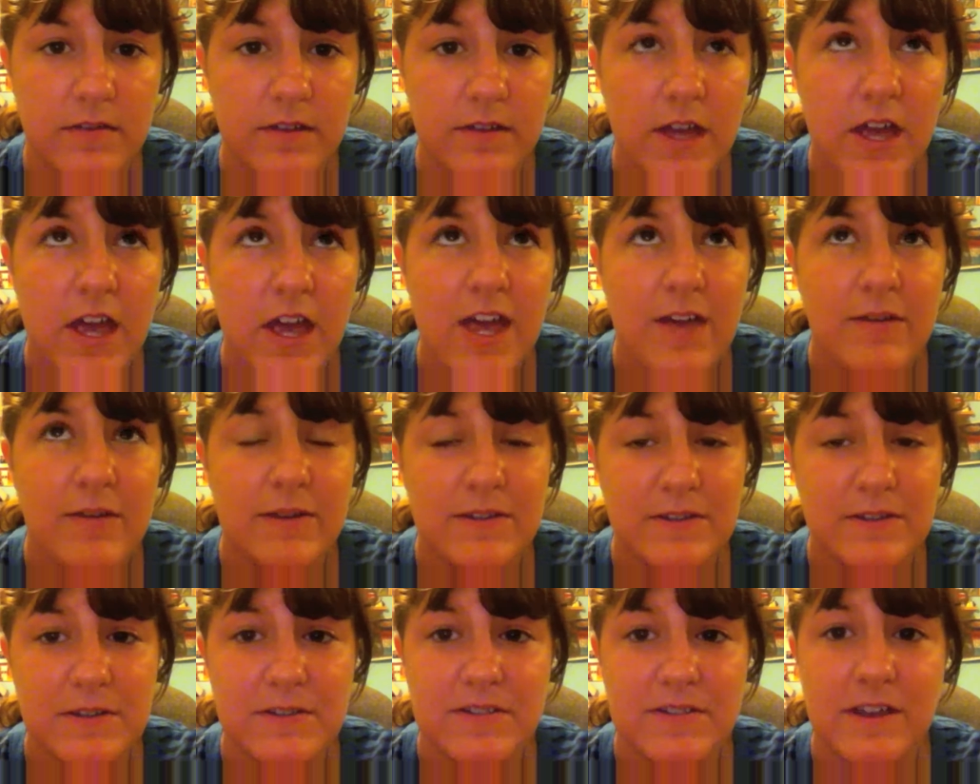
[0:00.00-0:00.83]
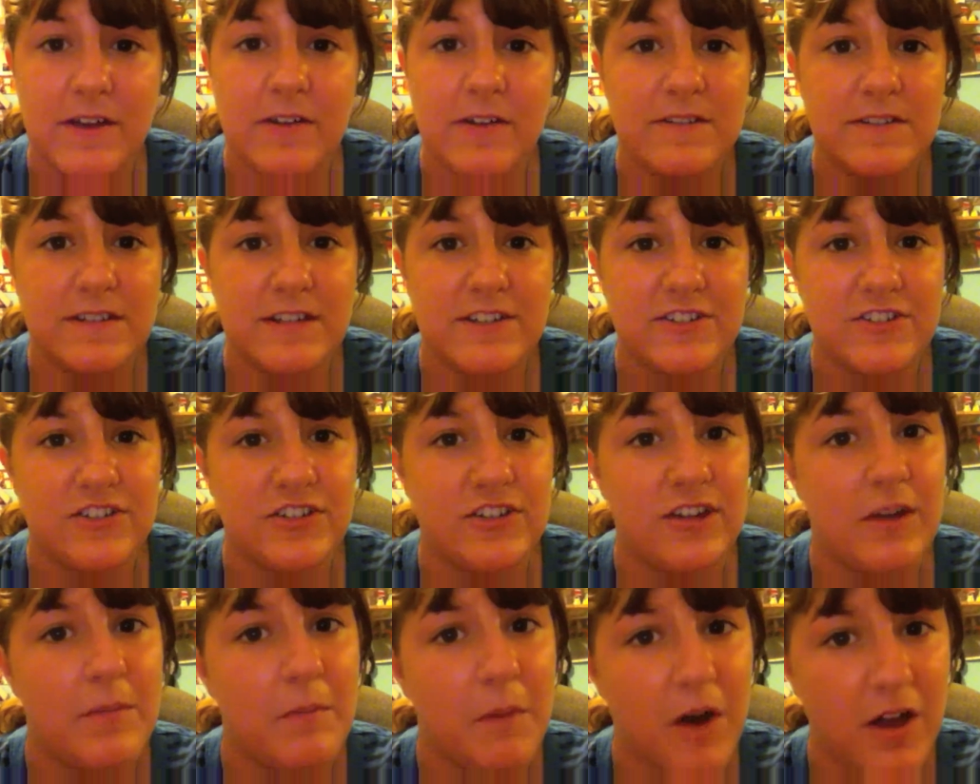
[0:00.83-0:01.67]
But it turns out it's actually a
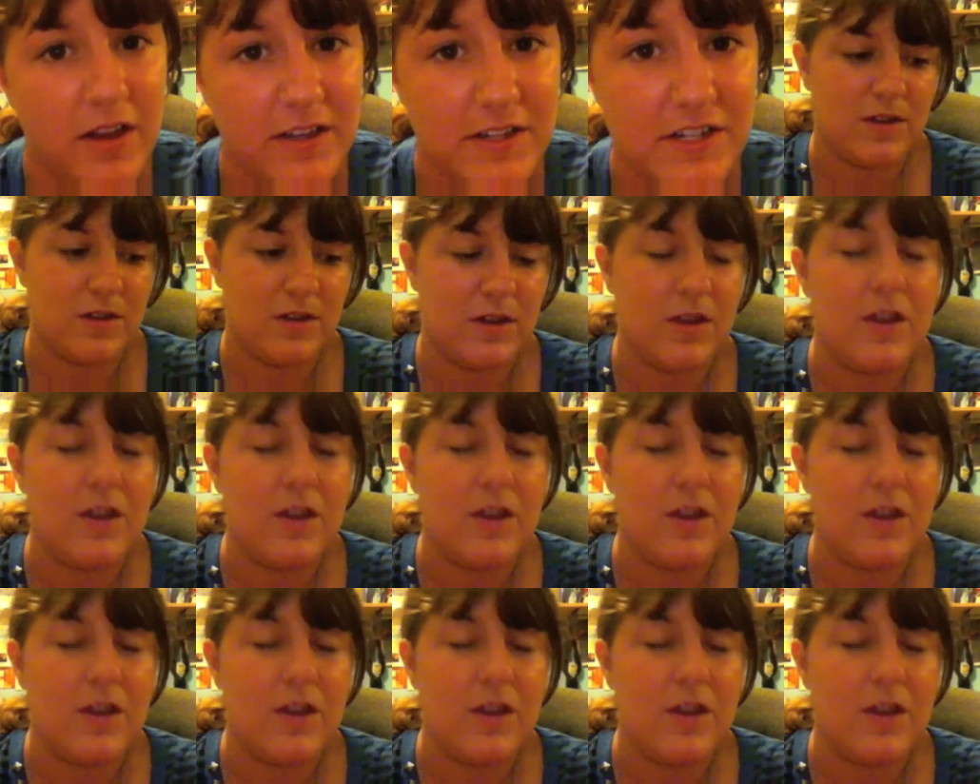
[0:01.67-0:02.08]
Molly ship.